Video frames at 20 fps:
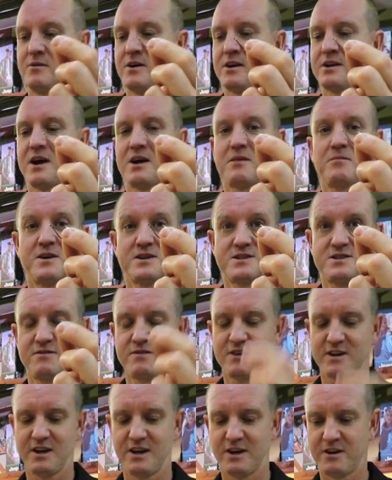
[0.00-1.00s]
going to take my
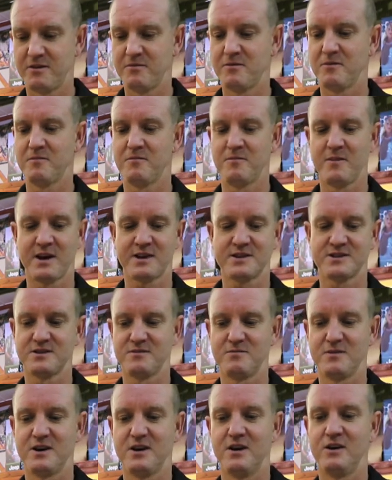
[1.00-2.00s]
7 kilo
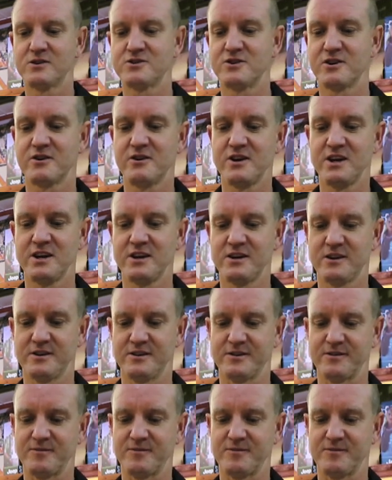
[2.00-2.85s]
Maxima Ultra Green.